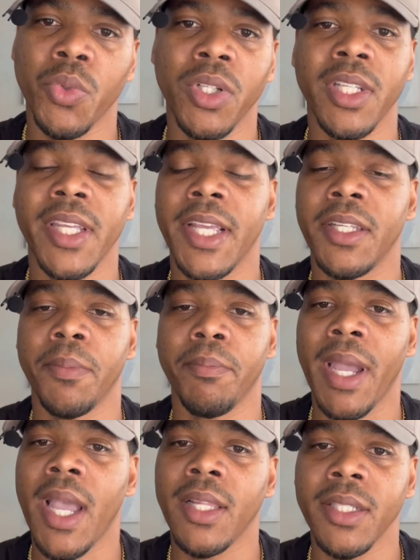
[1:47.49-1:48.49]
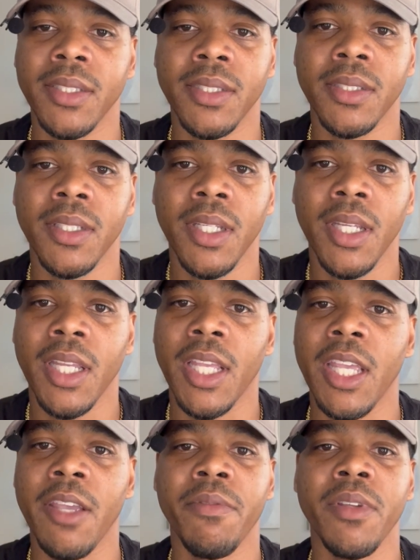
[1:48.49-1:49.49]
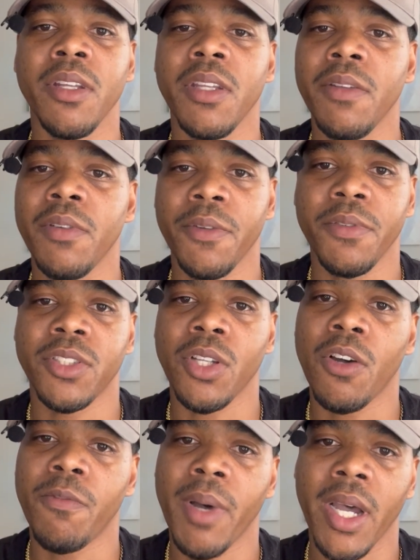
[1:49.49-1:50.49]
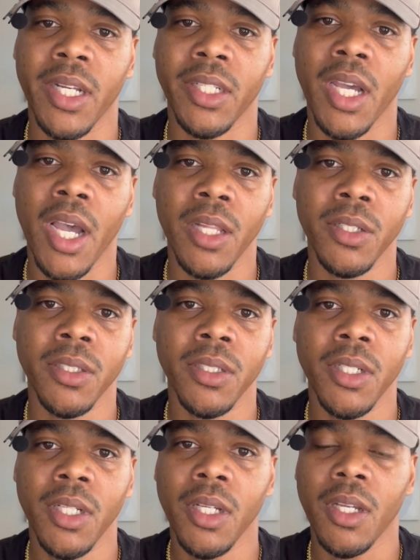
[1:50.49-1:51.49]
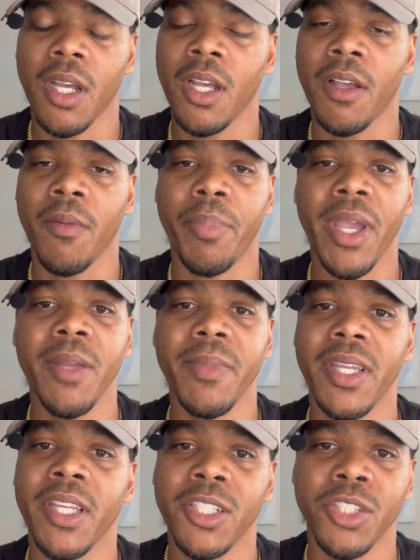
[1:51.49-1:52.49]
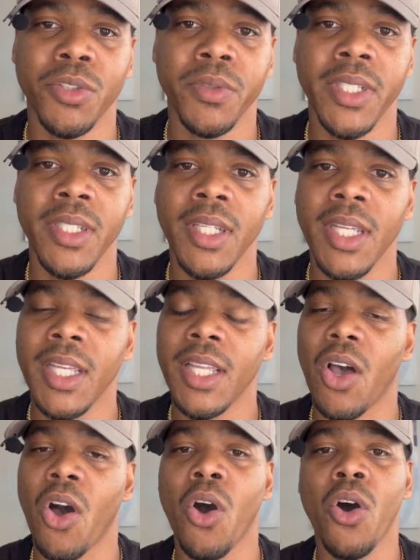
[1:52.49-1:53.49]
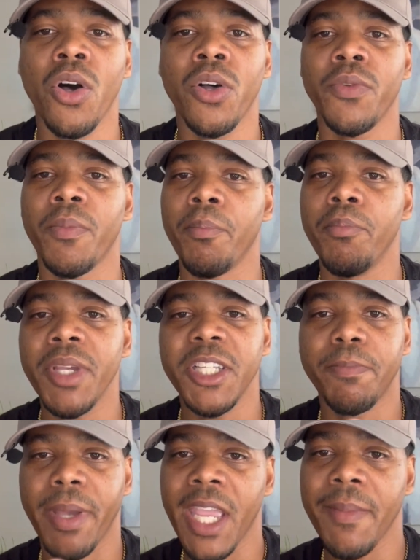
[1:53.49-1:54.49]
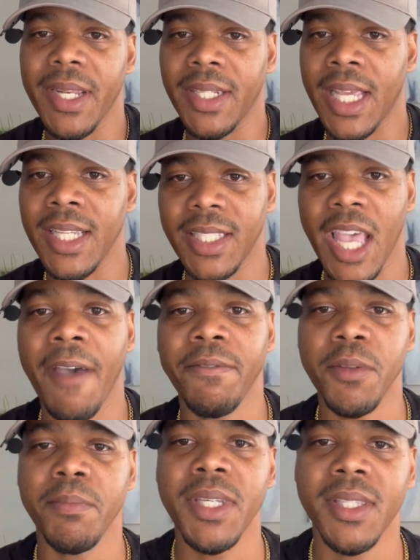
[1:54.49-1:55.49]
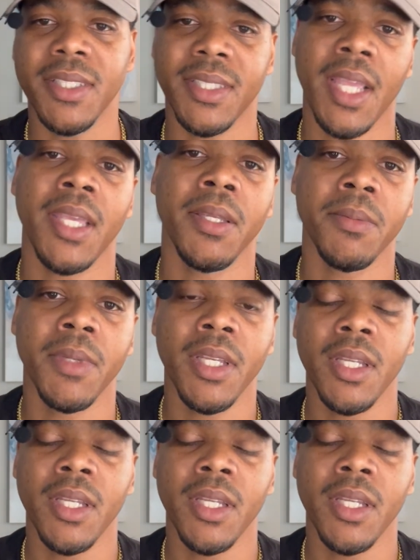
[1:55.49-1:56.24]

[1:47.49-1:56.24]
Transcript: You want to look at the balance, even if it's off by $1. Payment history. All missed payment dates have to be the same.